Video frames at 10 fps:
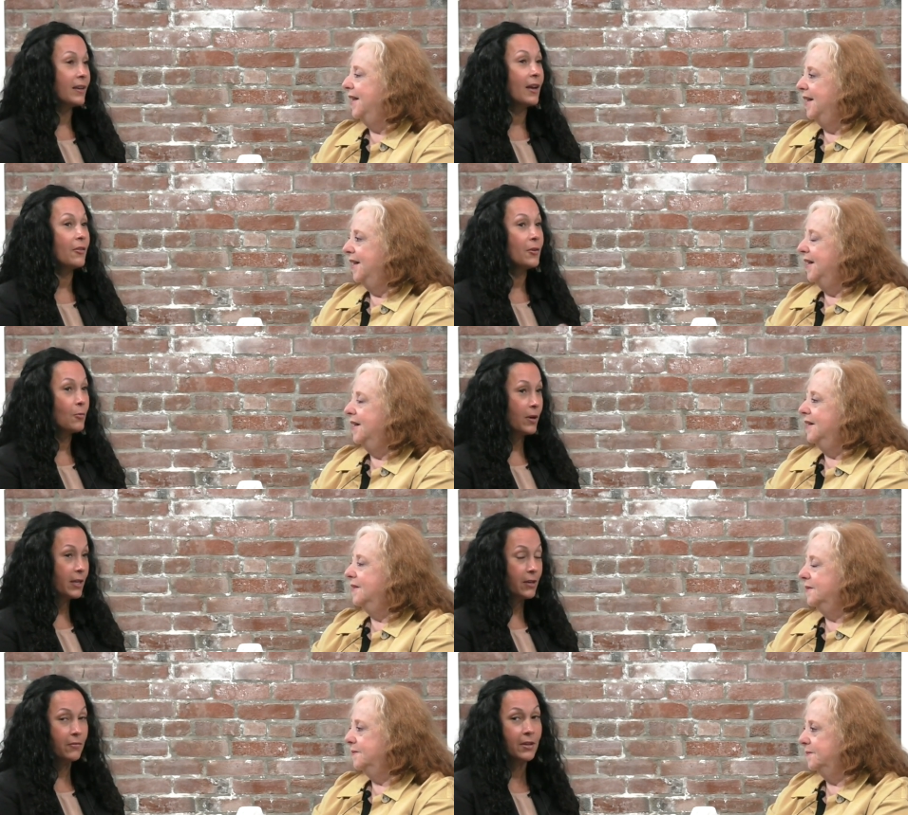Speaker 1: now they want to
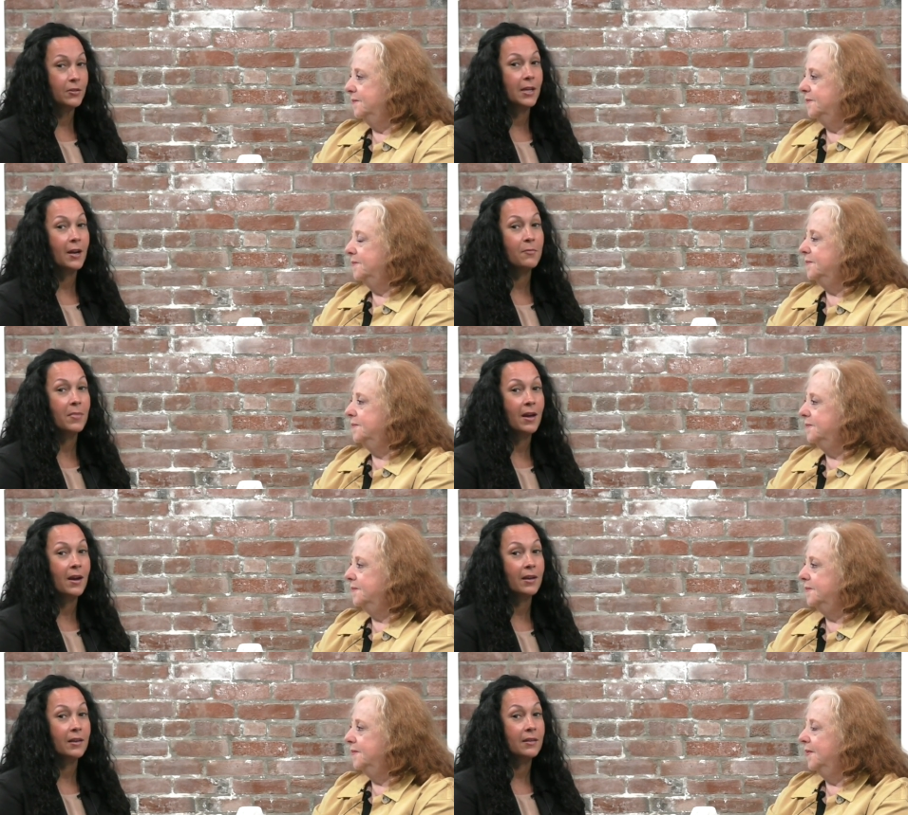give their time
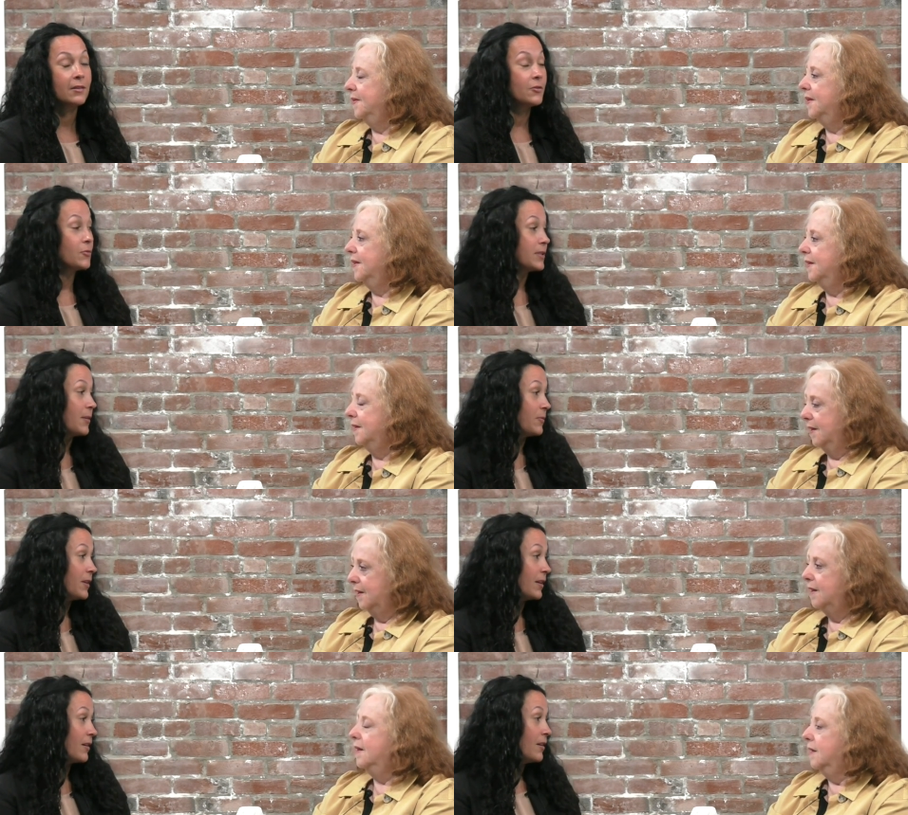back and do
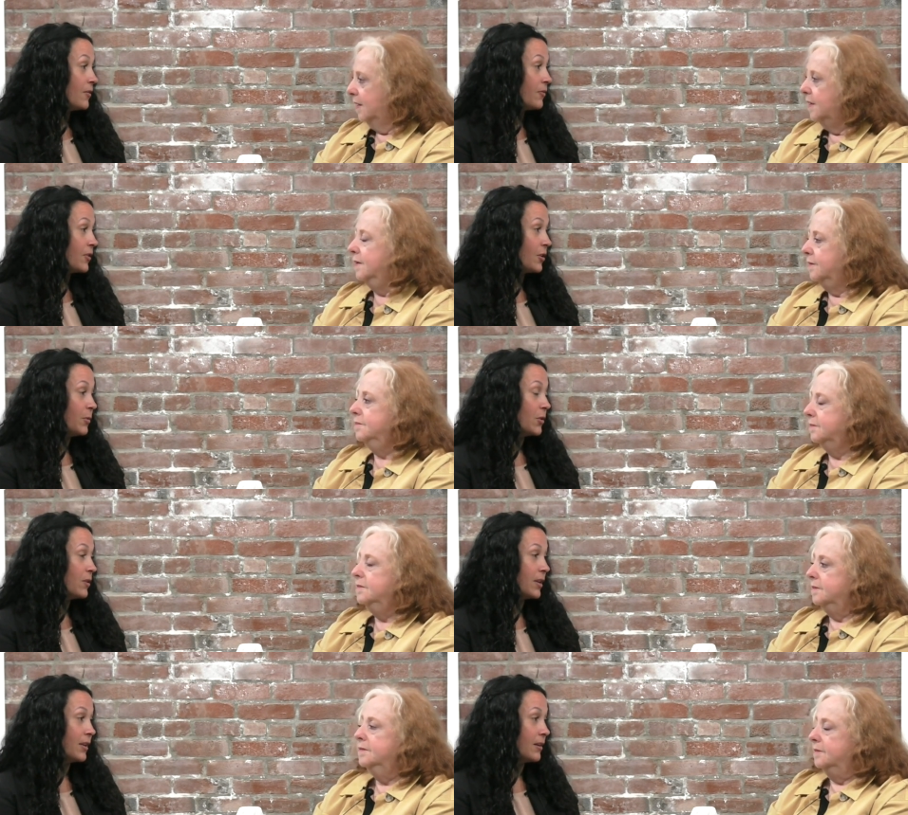something for the
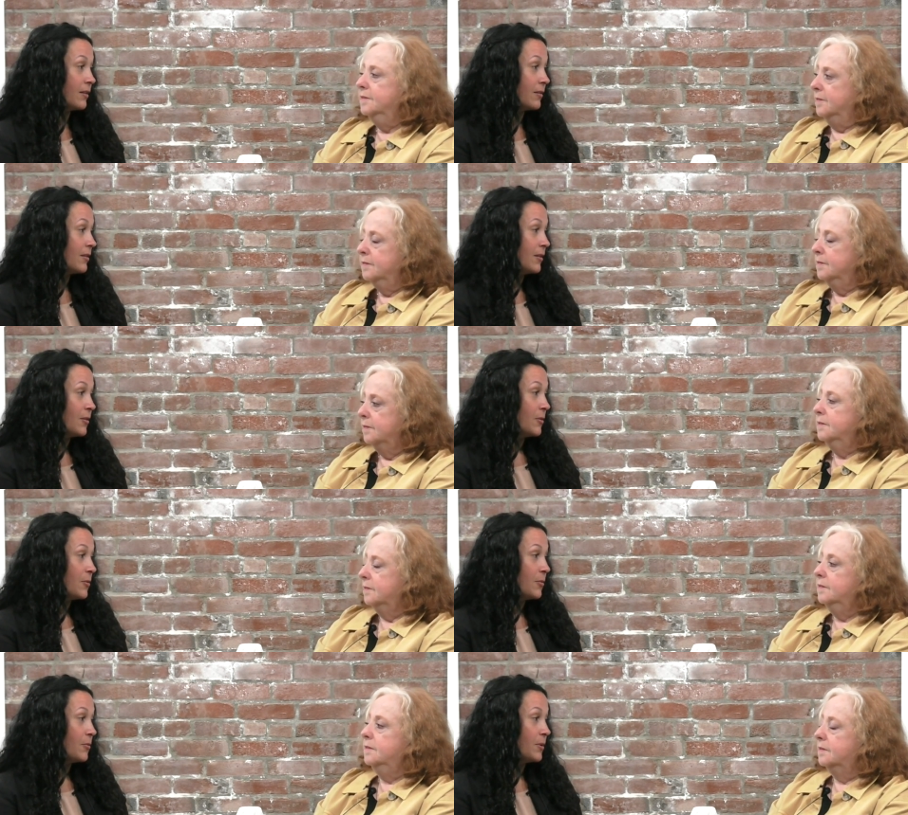community. And
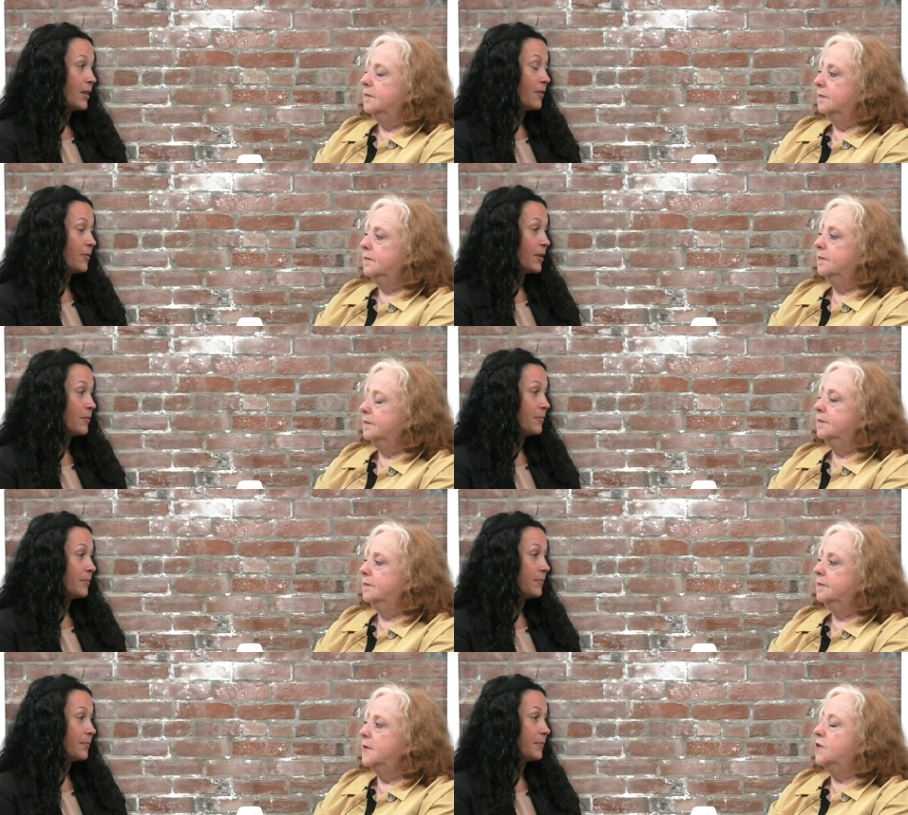we love it.
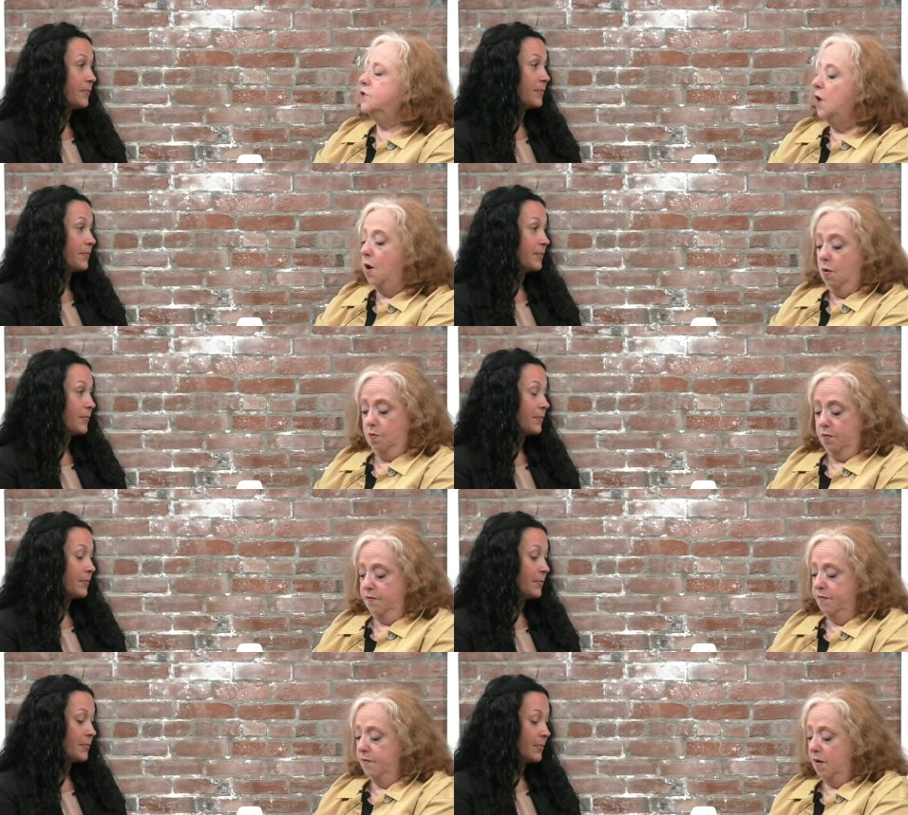
Speaker 2: So
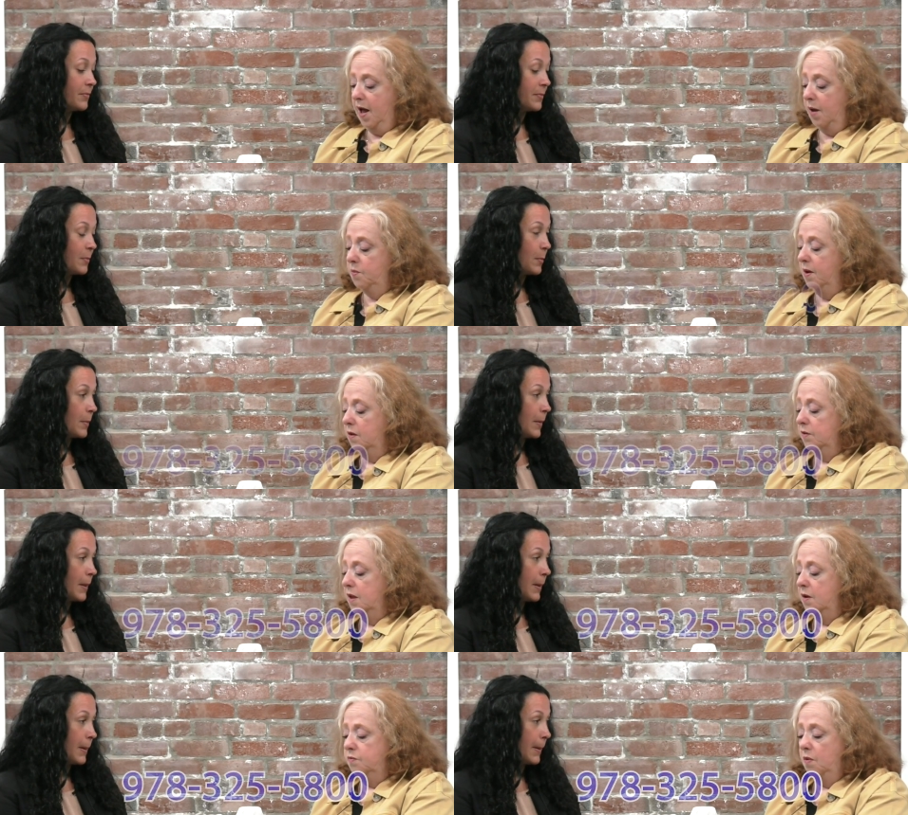I will
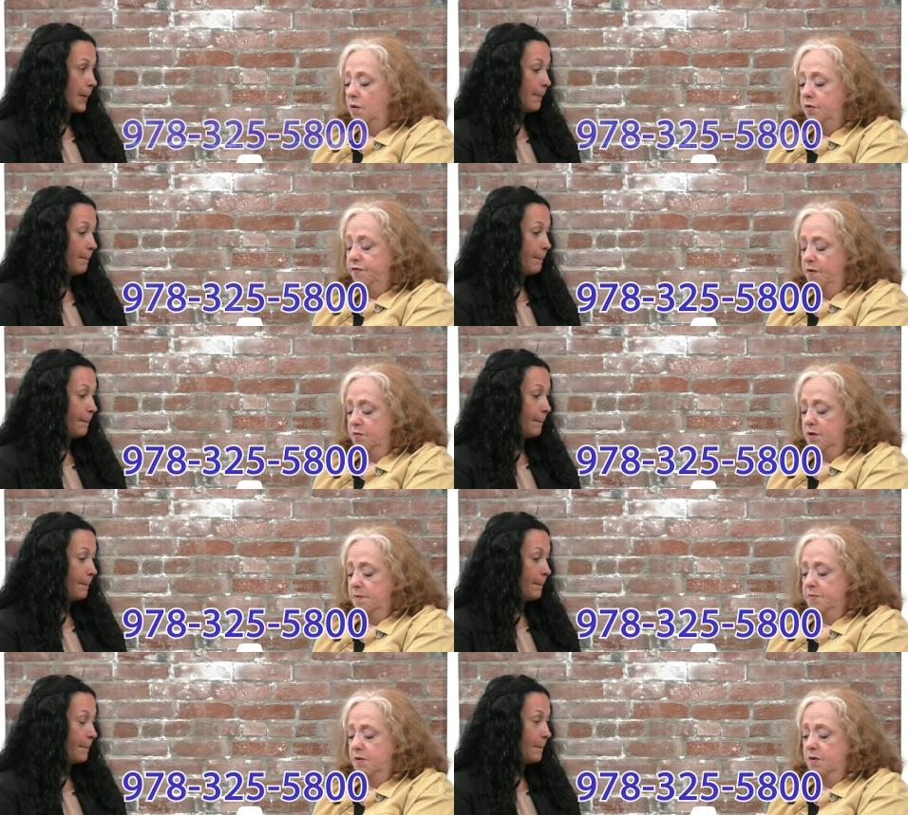uh, roll the phone
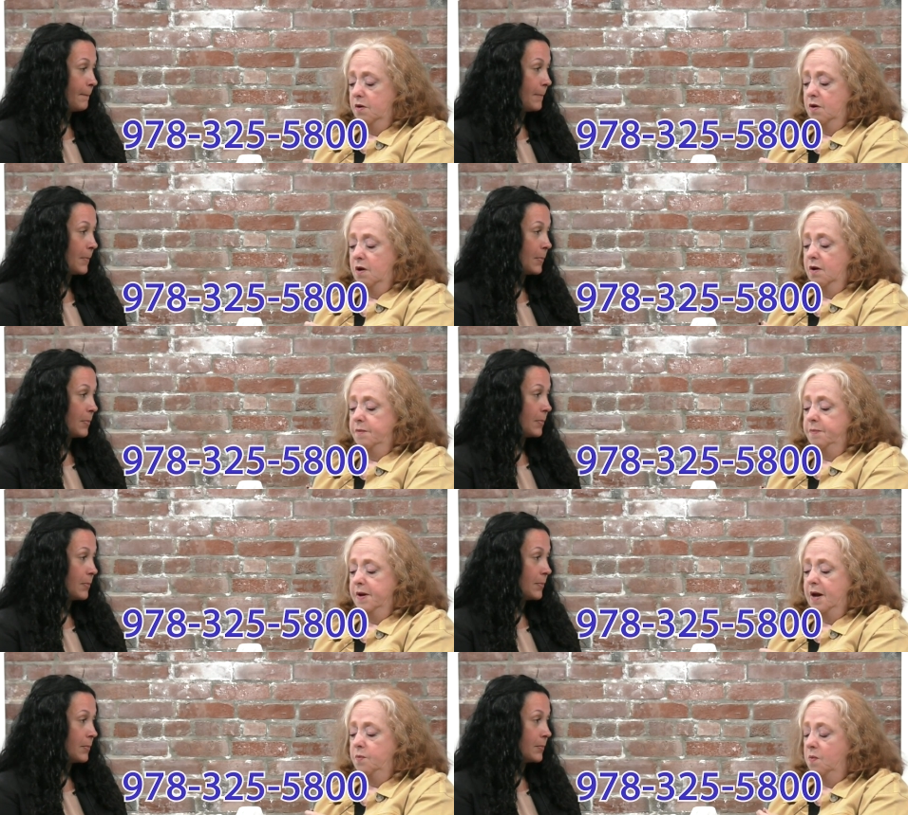number on, but
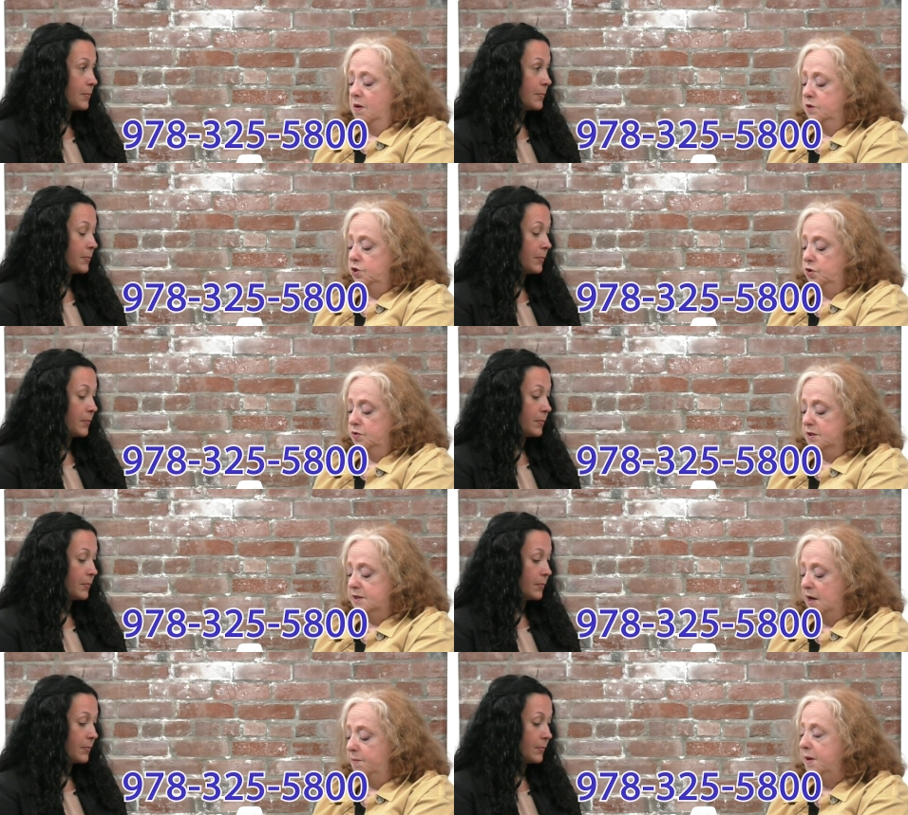I want you to
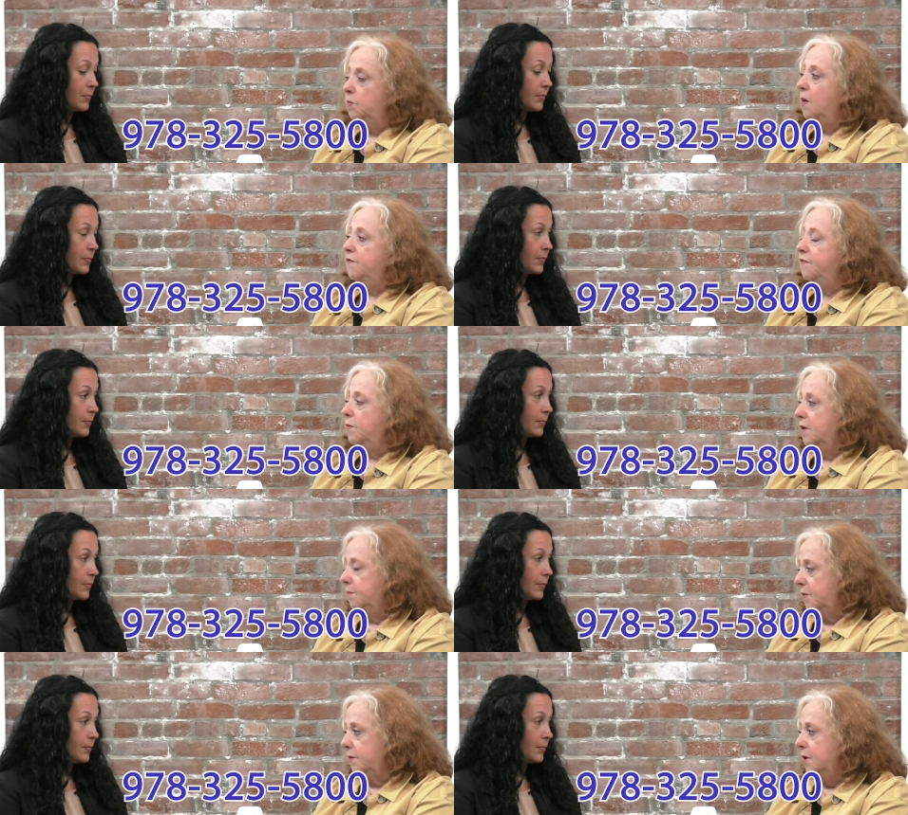tell me what phone number